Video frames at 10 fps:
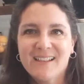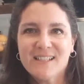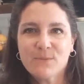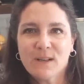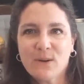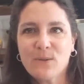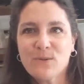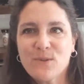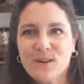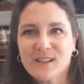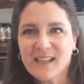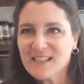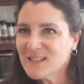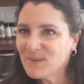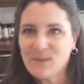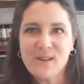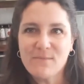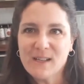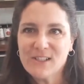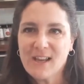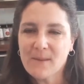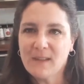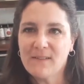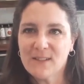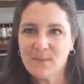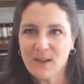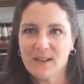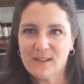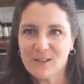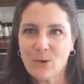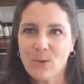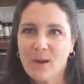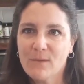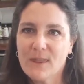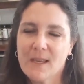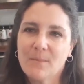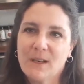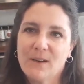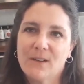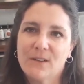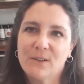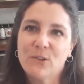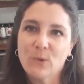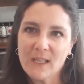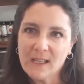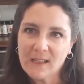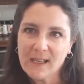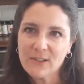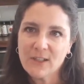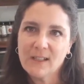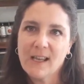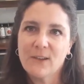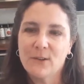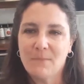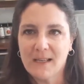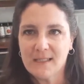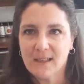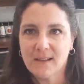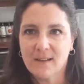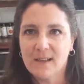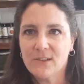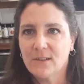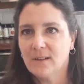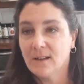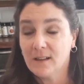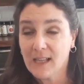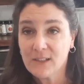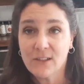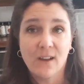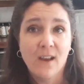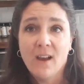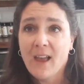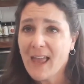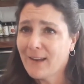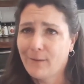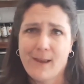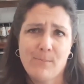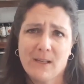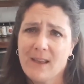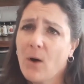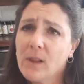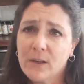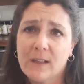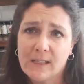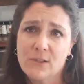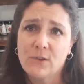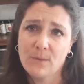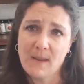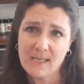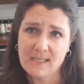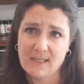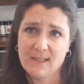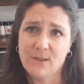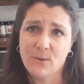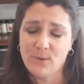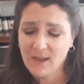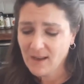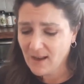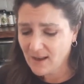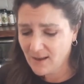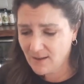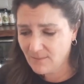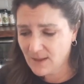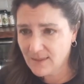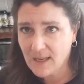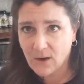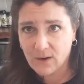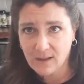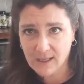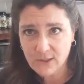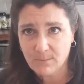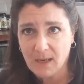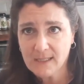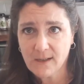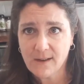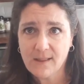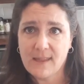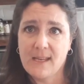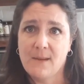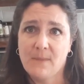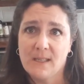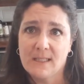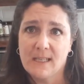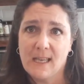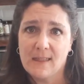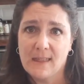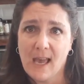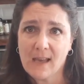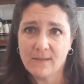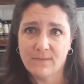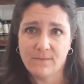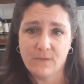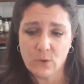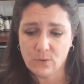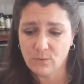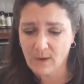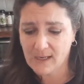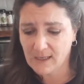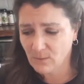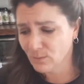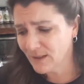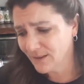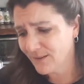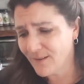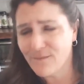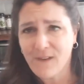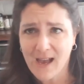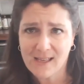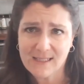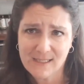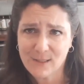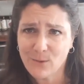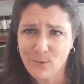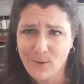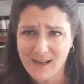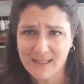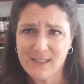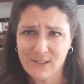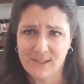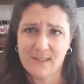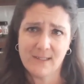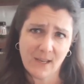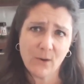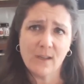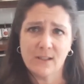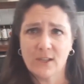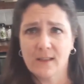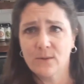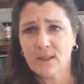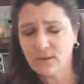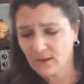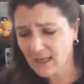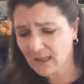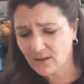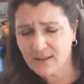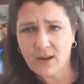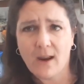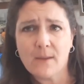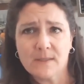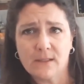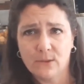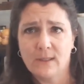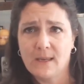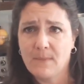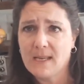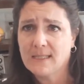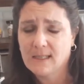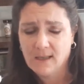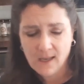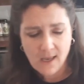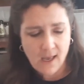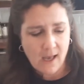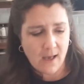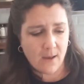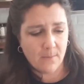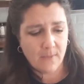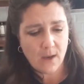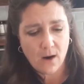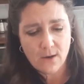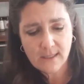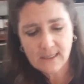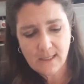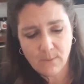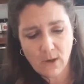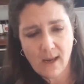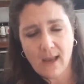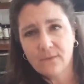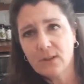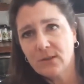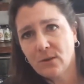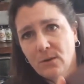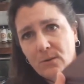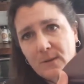Just want to go through our collections. We don't have much time left, so I'm not going to show you everything, but our good Greek collection and good Mexican collection and our epic, all our collections are amazing. So their collection based on a theme to get that food ready real fast. So I dare you to check those out in our catalog. They are absolutely amazing. Our steamer, I have to show you.